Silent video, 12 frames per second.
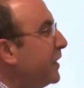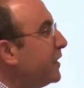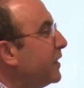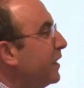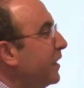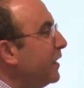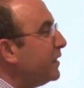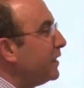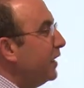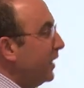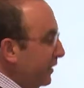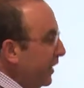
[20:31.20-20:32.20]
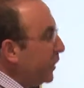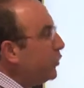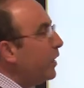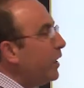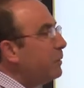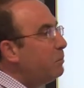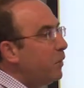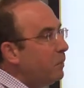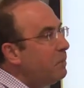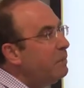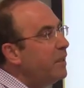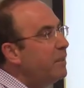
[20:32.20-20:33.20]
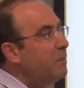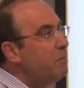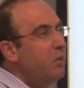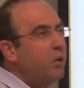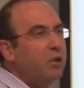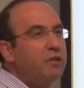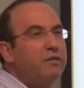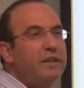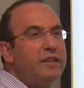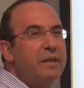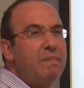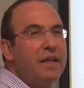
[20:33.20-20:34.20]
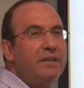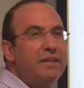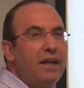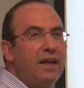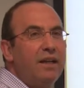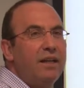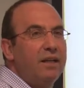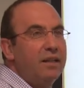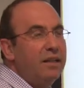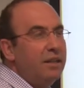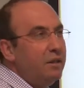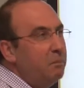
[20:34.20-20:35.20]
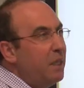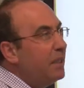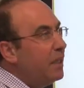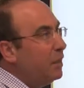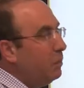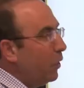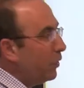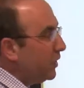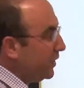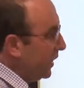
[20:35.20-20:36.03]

is natural and probably the most fundamental building blocks